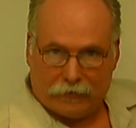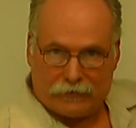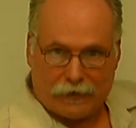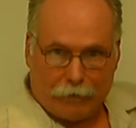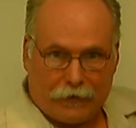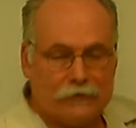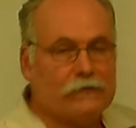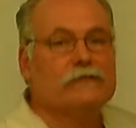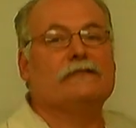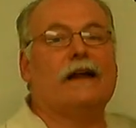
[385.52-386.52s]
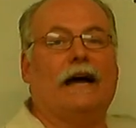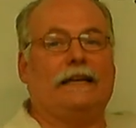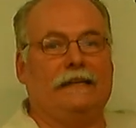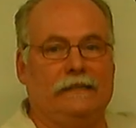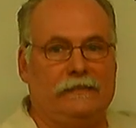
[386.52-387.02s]
something, so it's
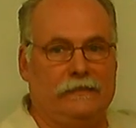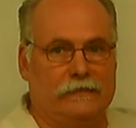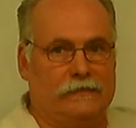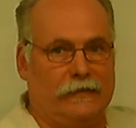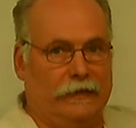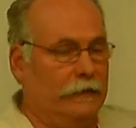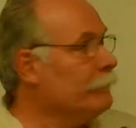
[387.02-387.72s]
not easy to see it,